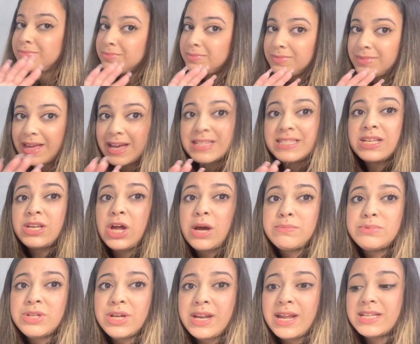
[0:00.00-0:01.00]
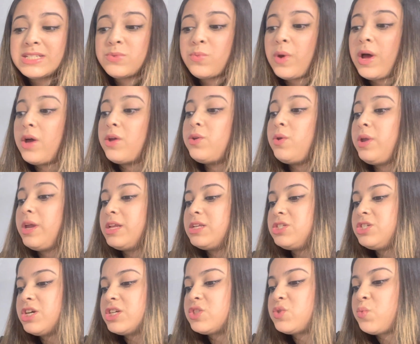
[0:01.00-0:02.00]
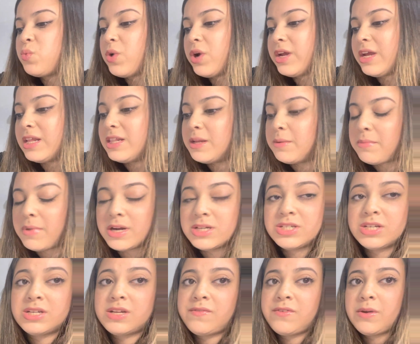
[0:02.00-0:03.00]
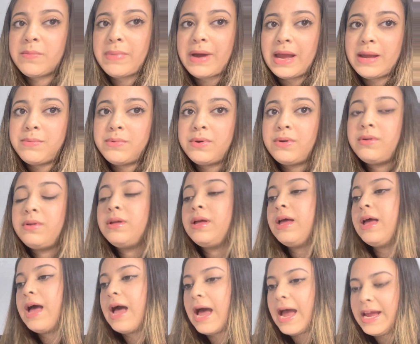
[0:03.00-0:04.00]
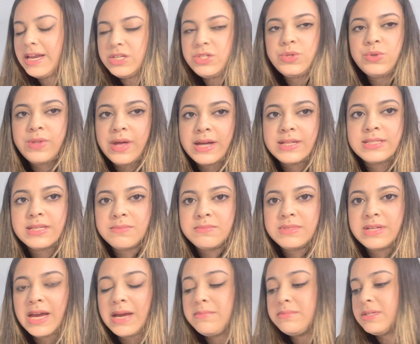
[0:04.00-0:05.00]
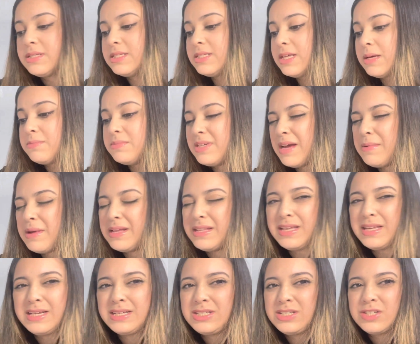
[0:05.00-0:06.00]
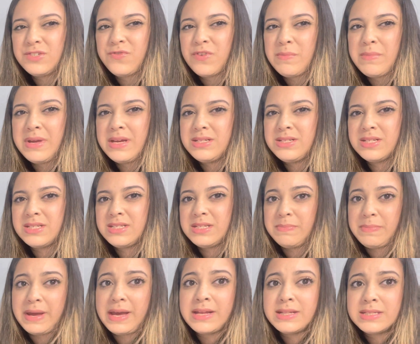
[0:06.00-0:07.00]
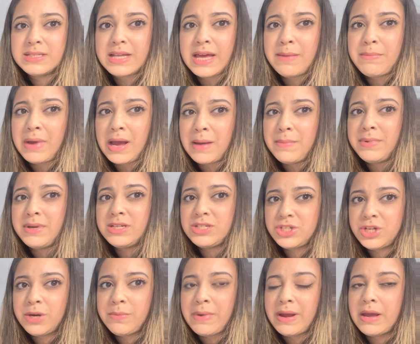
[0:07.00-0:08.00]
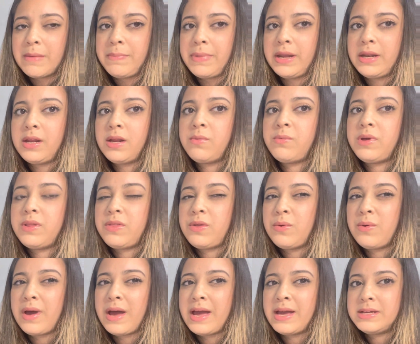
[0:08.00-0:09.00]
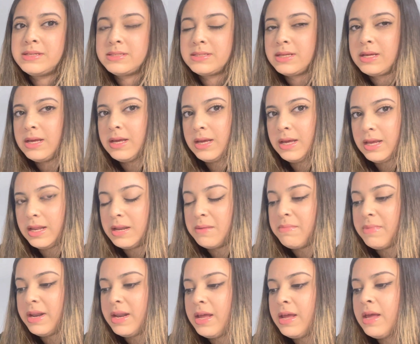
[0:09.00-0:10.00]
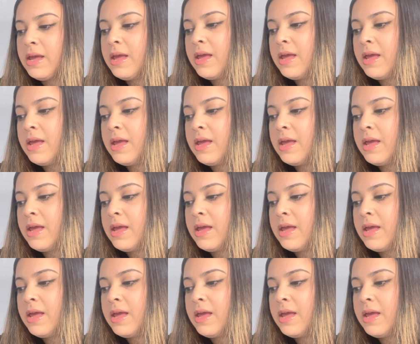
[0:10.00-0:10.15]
That's an option as well. You can just work in the margin of your Bible. I do that sometimes, and sometimes I think it's just, for me, it just depends. I'm going to share my opinion with you guys in a minute,